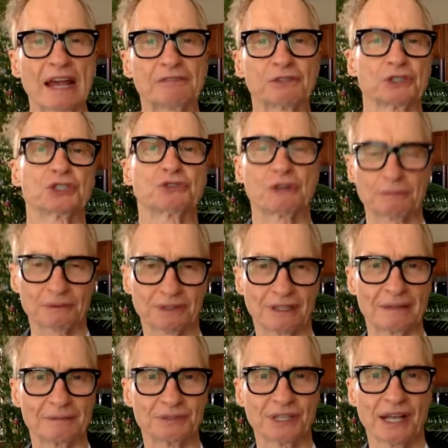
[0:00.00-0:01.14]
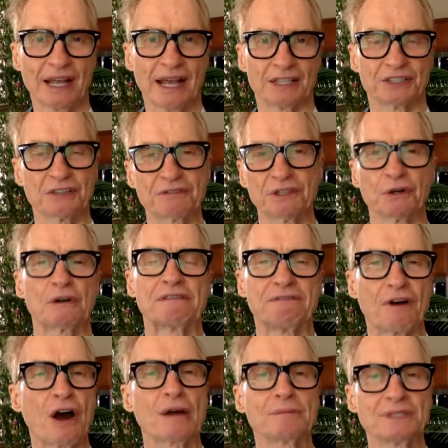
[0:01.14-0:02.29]
after strip clubs as if they're a
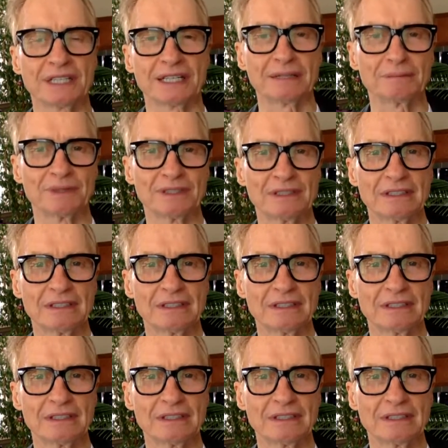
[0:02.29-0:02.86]
farm team